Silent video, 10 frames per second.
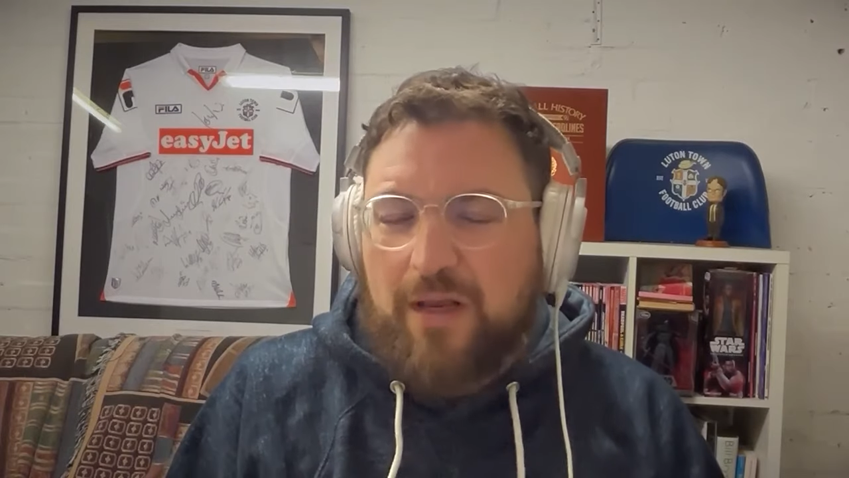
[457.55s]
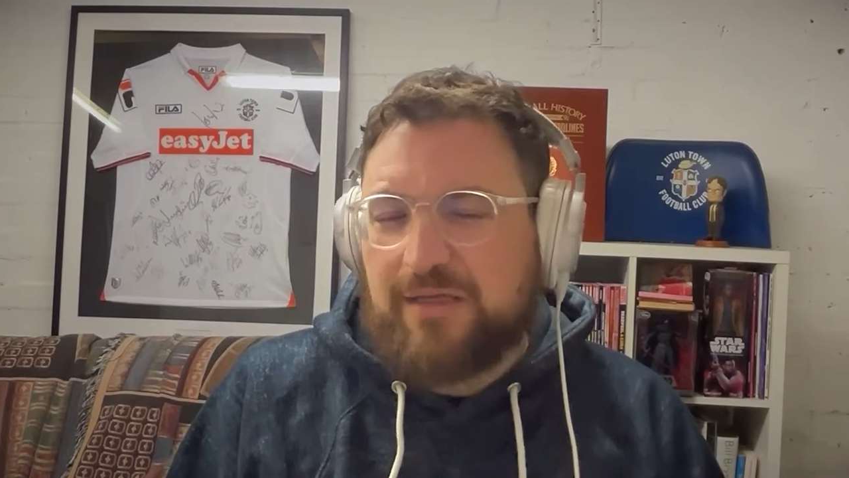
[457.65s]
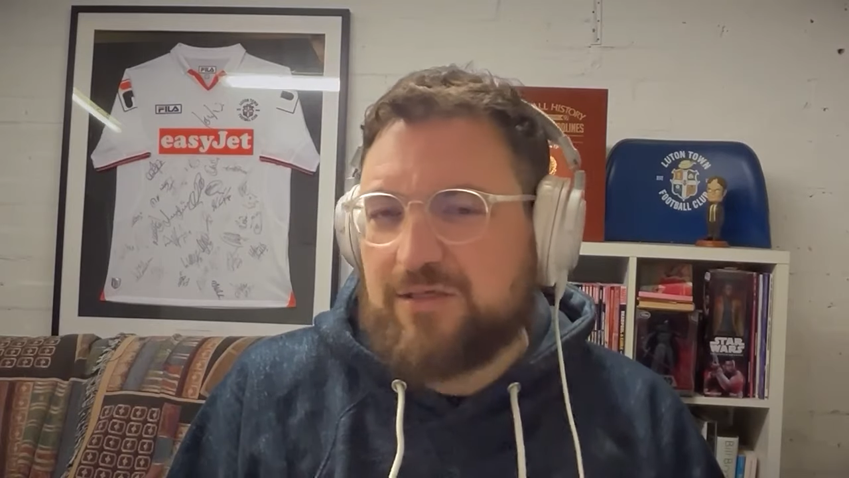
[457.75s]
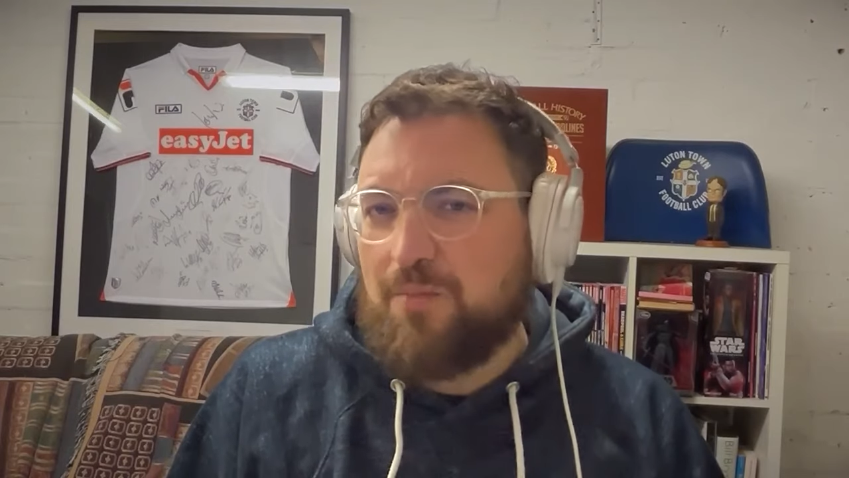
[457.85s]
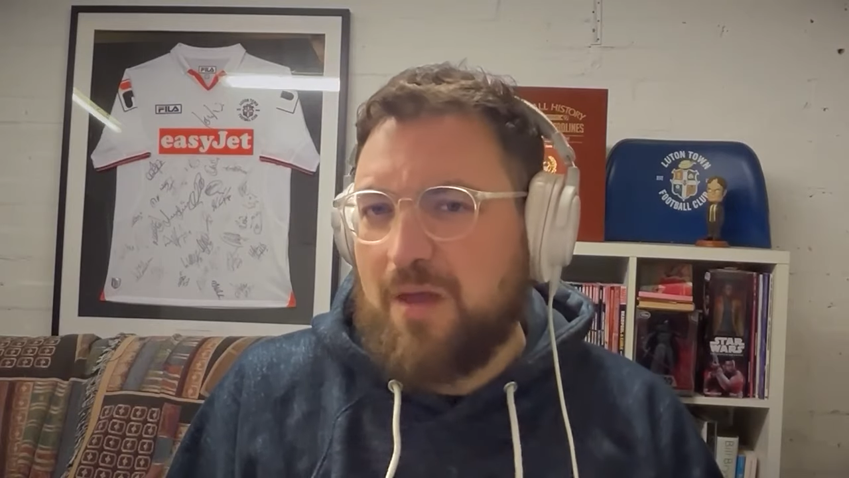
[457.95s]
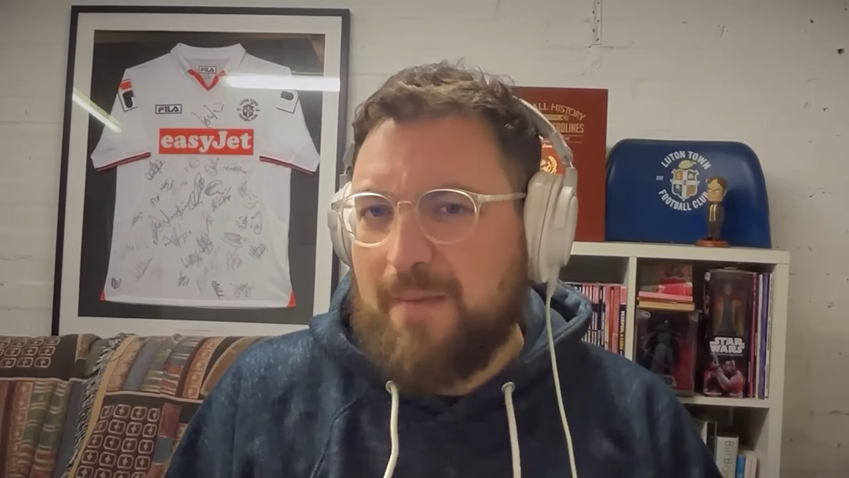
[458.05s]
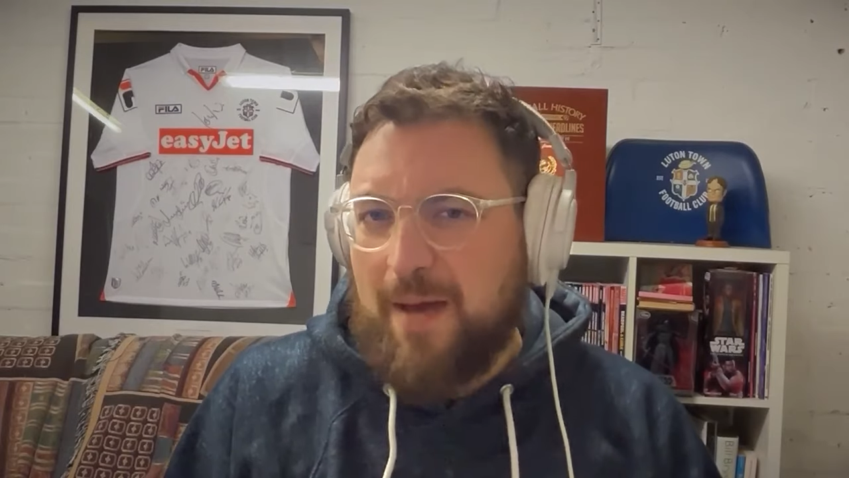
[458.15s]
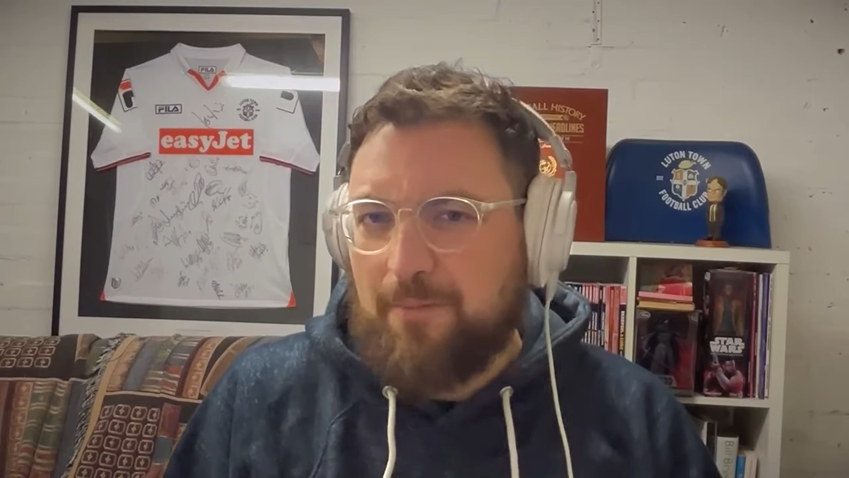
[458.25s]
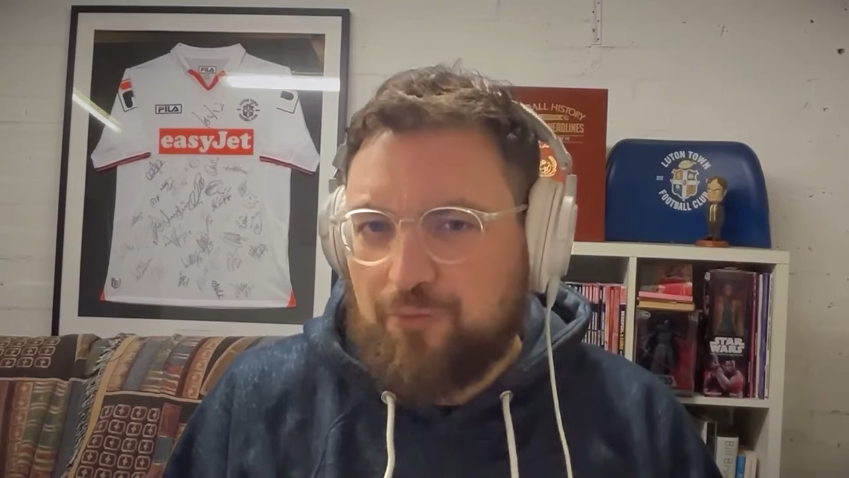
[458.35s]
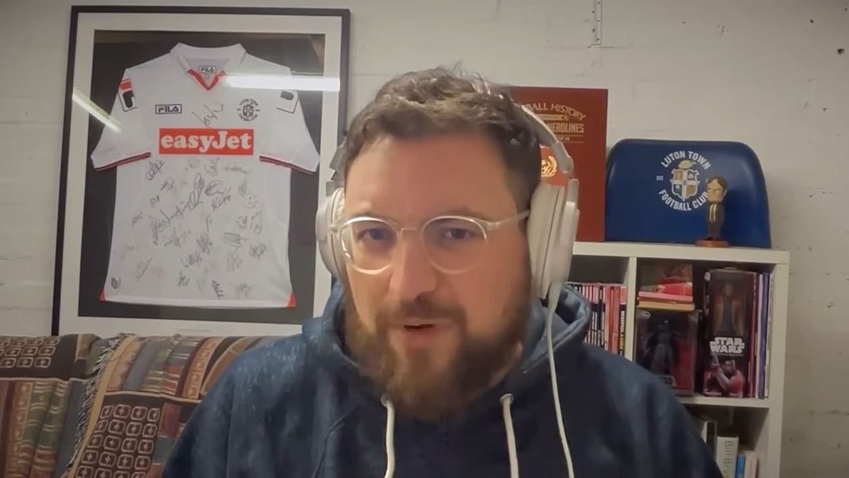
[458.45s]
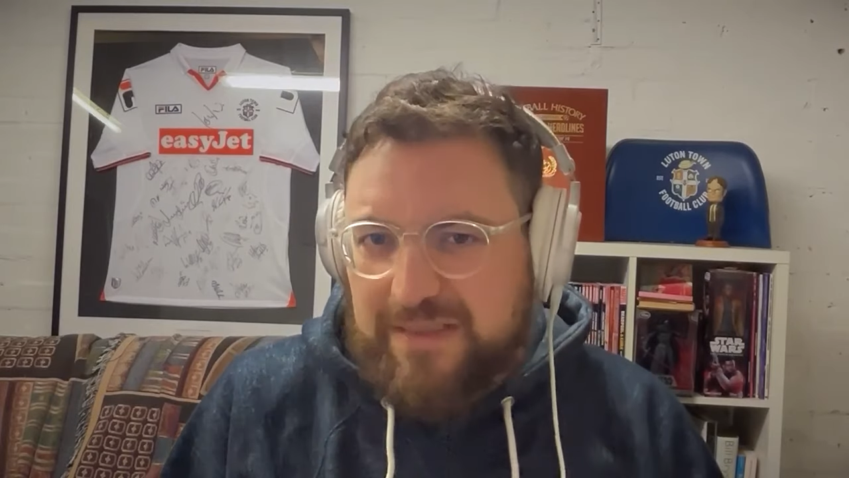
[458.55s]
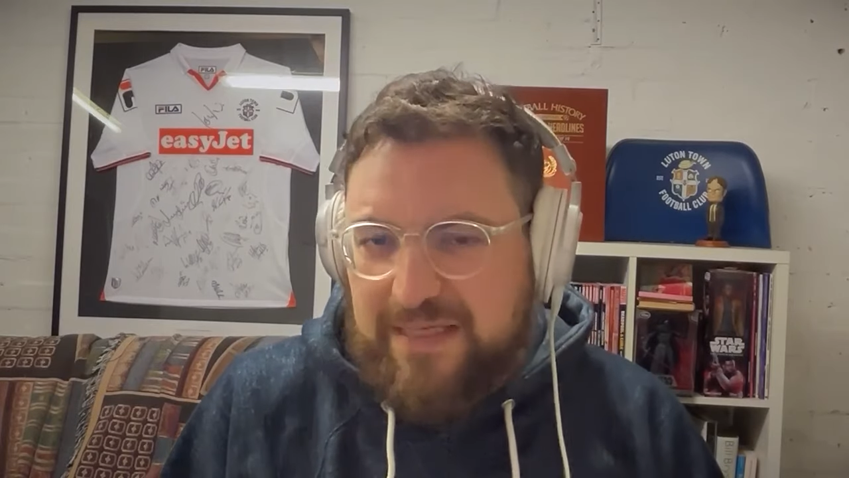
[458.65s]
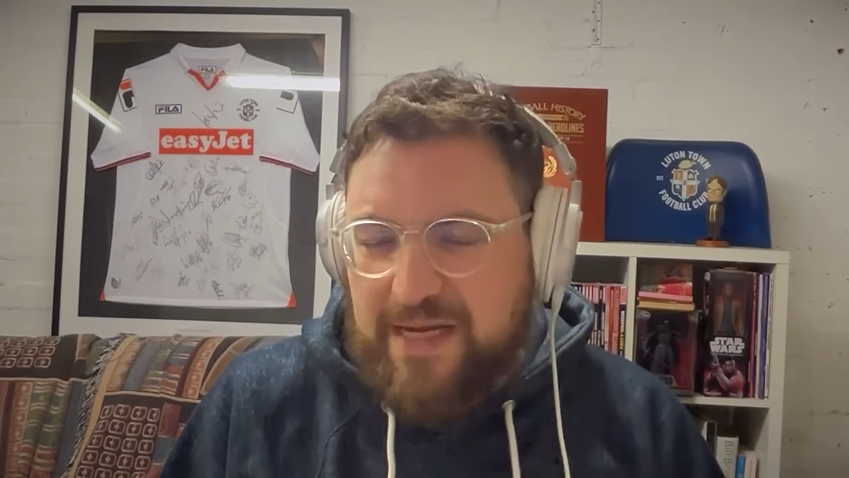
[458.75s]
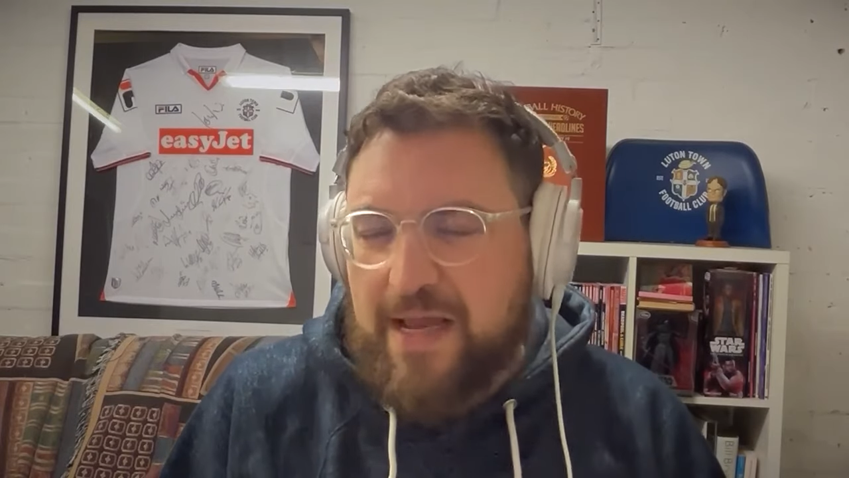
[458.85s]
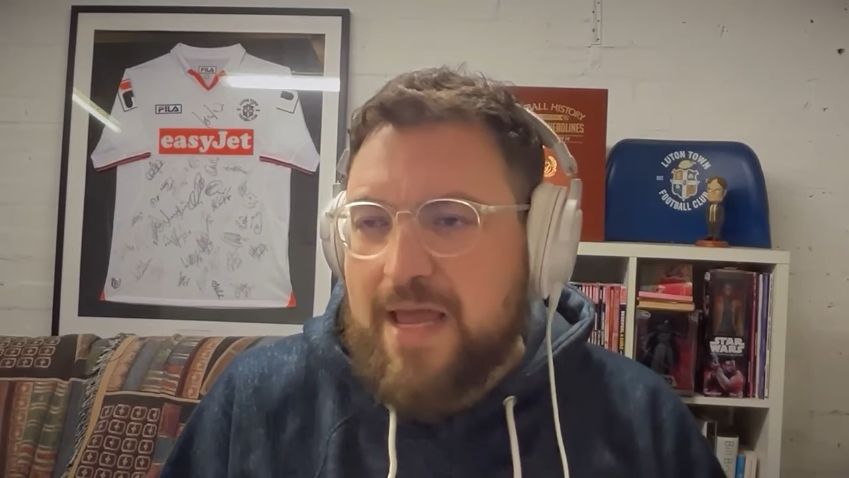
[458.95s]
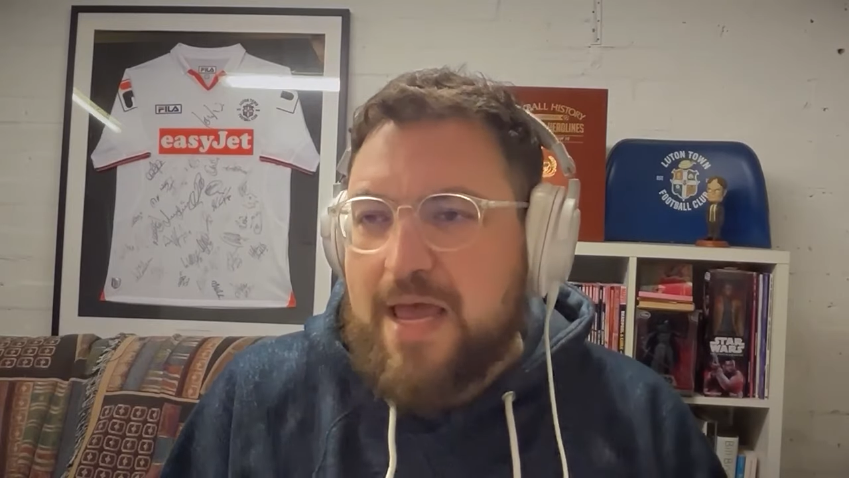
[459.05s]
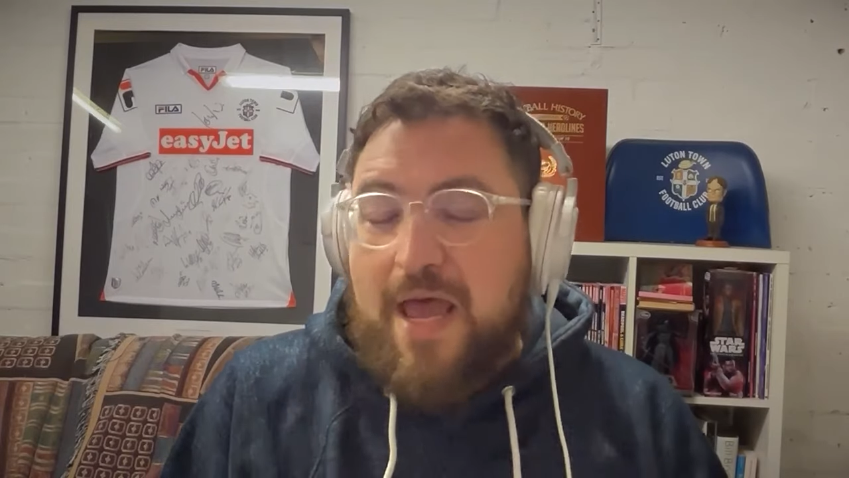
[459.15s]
There's got to be a man pressing.